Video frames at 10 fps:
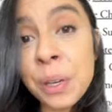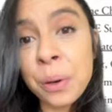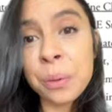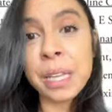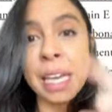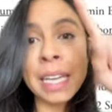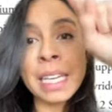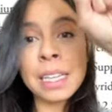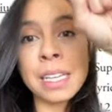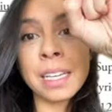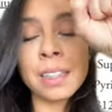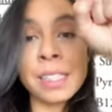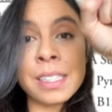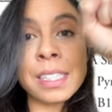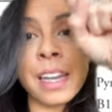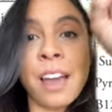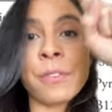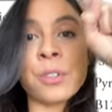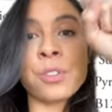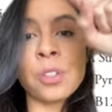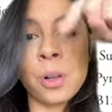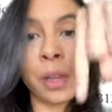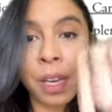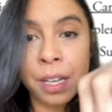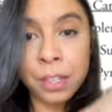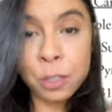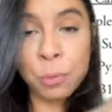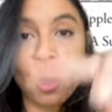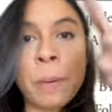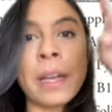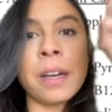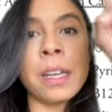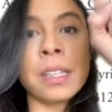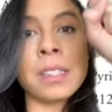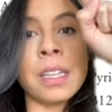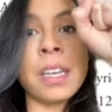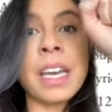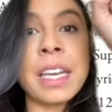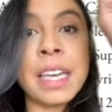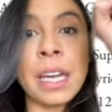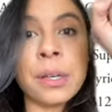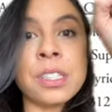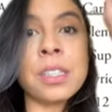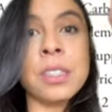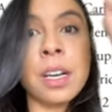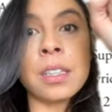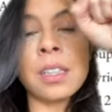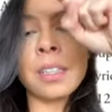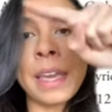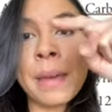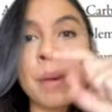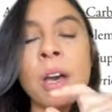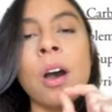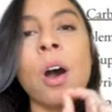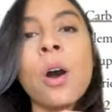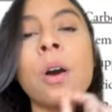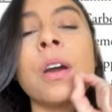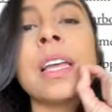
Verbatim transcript: know that anything listed after salt, these probiotics, the carrots, the duck, the lamb, are